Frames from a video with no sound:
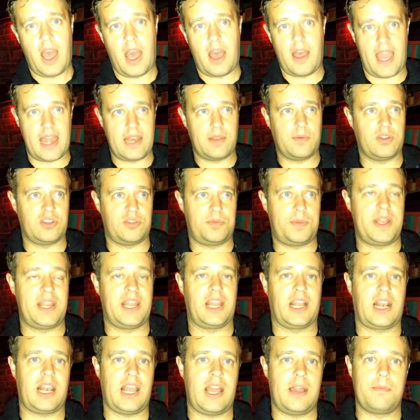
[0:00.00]
Anyone's been
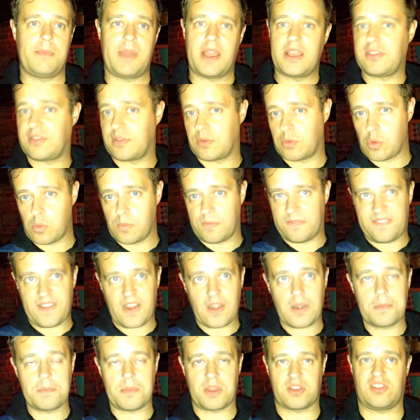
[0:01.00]
in a clown maze, they're all
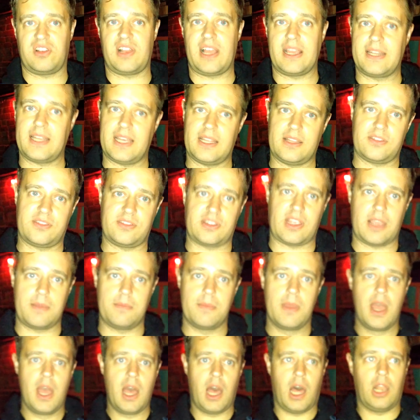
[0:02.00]
very much laid out the
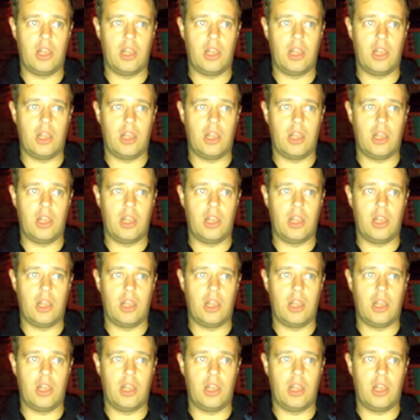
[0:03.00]
same.